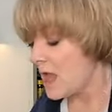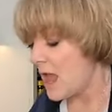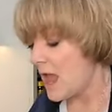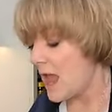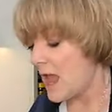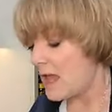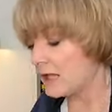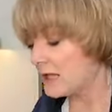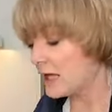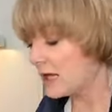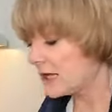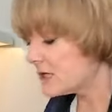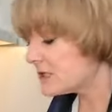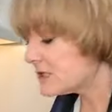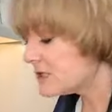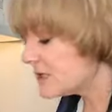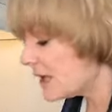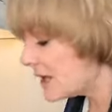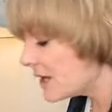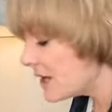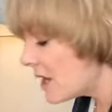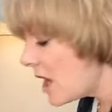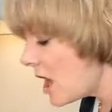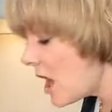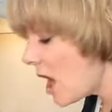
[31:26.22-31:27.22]
And like I said,
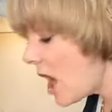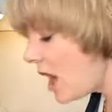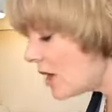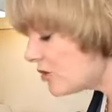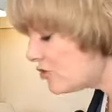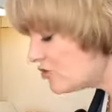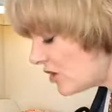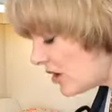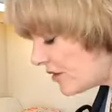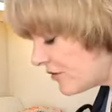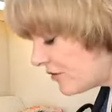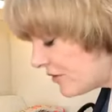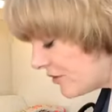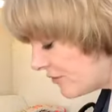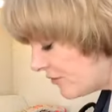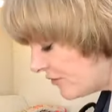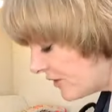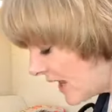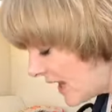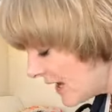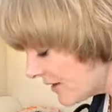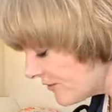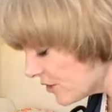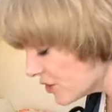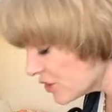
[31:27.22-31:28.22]
Adjust the
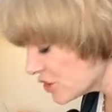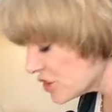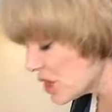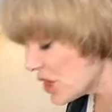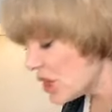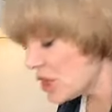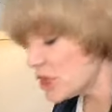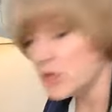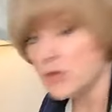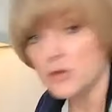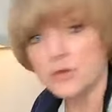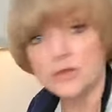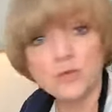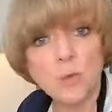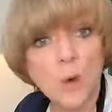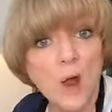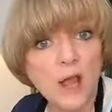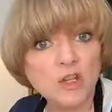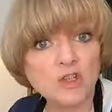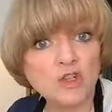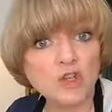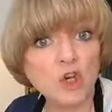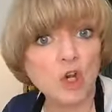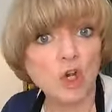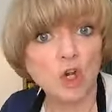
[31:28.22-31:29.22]
flavors. Use white
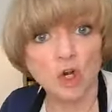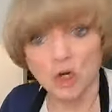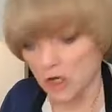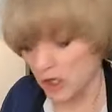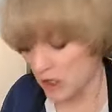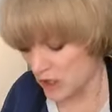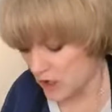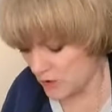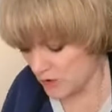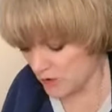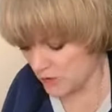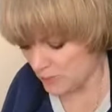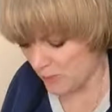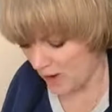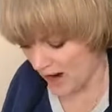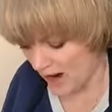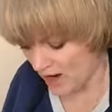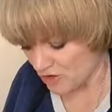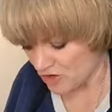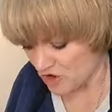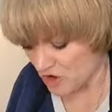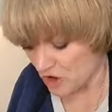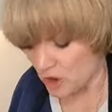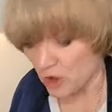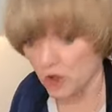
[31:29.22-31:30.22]
sugar. Use brown
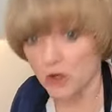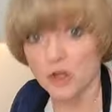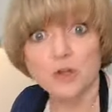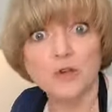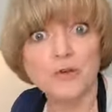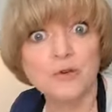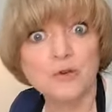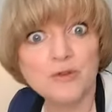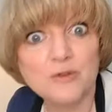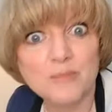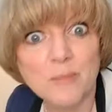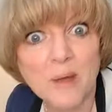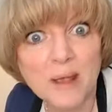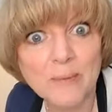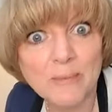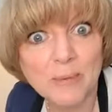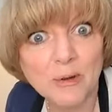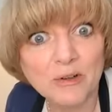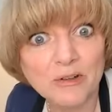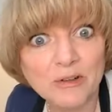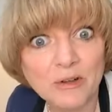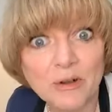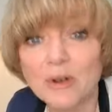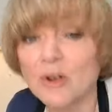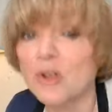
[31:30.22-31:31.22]
sugar. Use maple
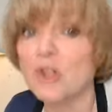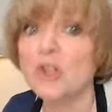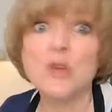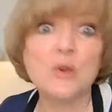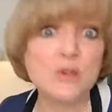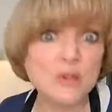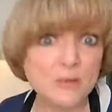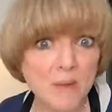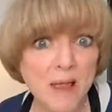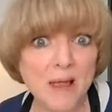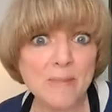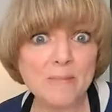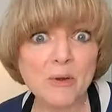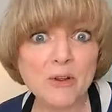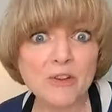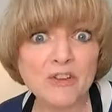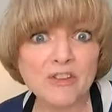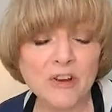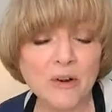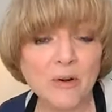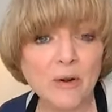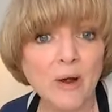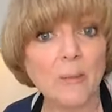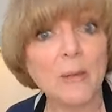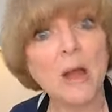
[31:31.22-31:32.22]
sugar. Use maple
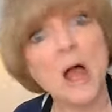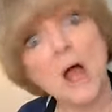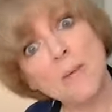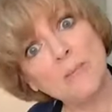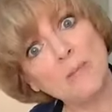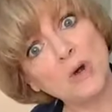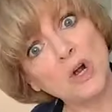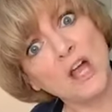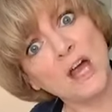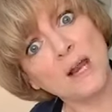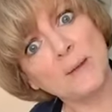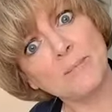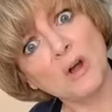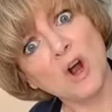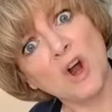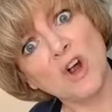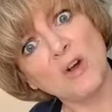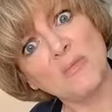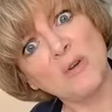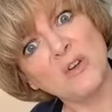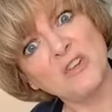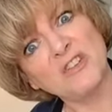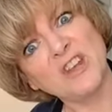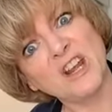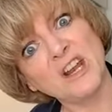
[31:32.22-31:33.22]
syrup. Put cut up
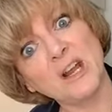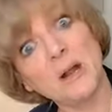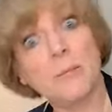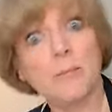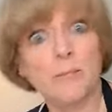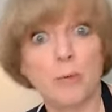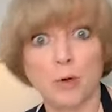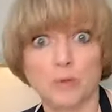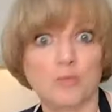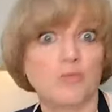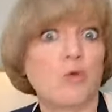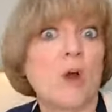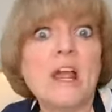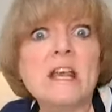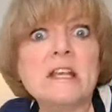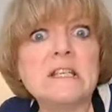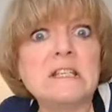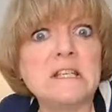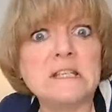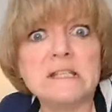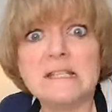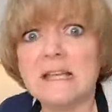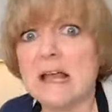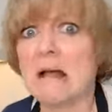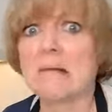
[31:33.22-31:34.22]
caramels in it. Put
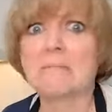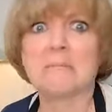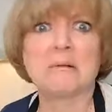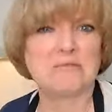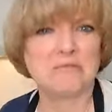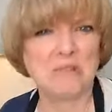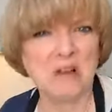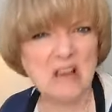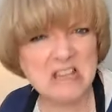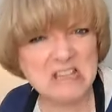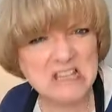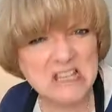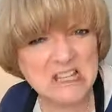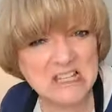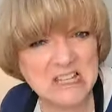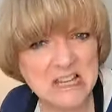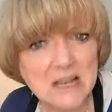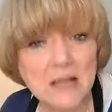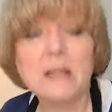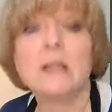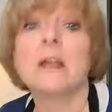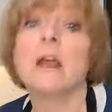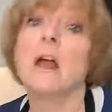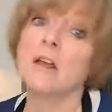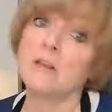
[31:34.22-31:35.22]
raisins. Put raisins in
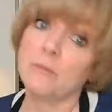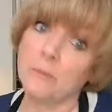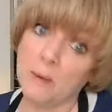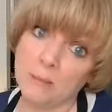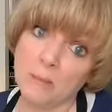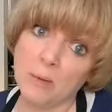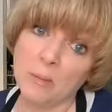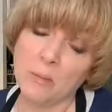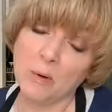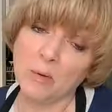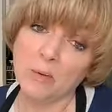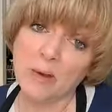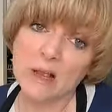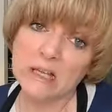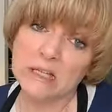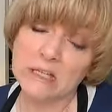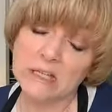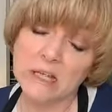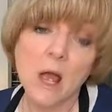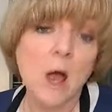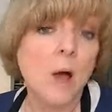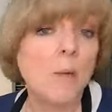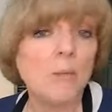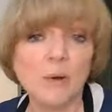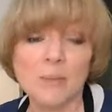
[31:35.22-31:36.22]
it. Yes, people put raisins in
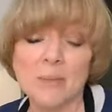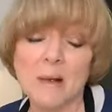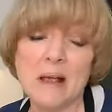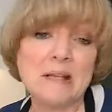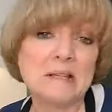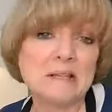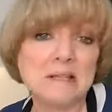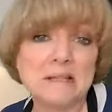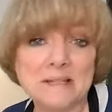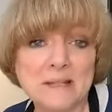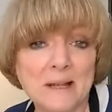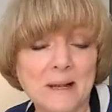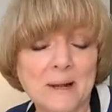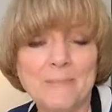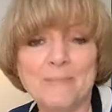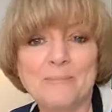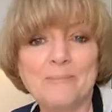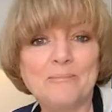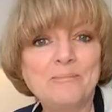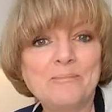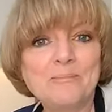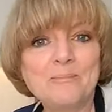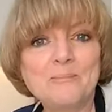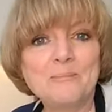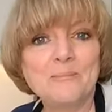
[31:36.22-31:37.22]
it. Put raisins in it.
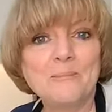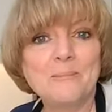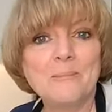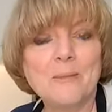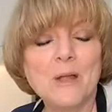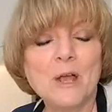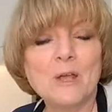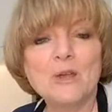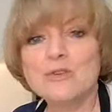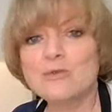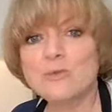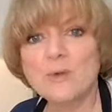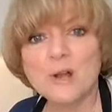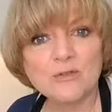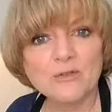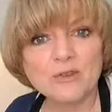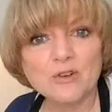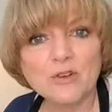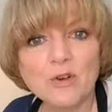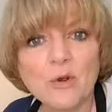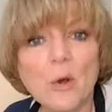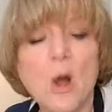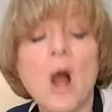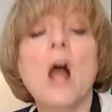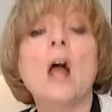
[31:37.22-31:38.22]
Use whatever
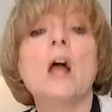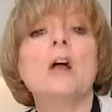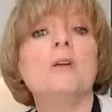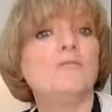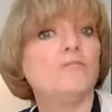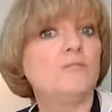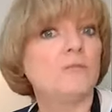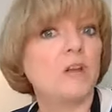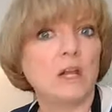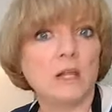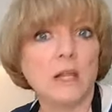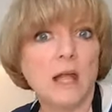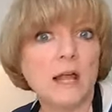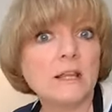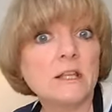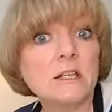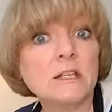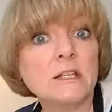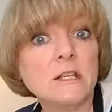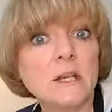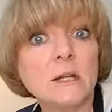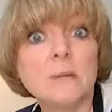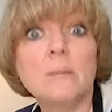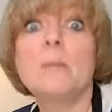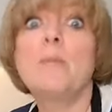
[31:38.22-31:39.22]
sugar. You like the
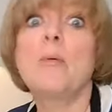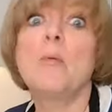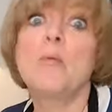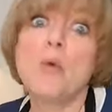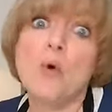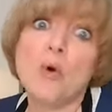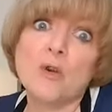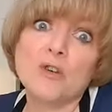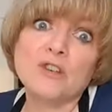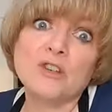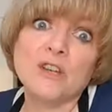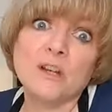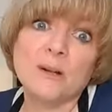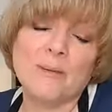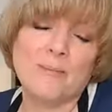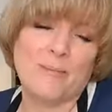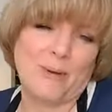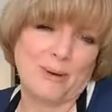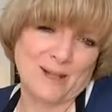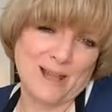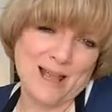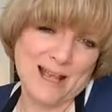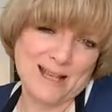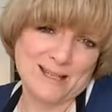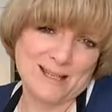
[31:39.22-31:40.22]
cinnamon? Put more cinnamon. Put
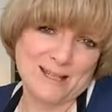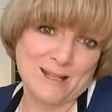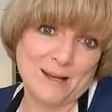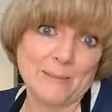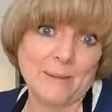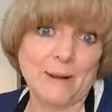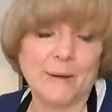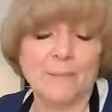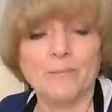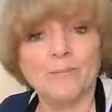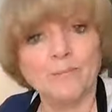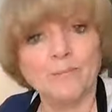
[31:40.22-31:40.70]
less cinnamon.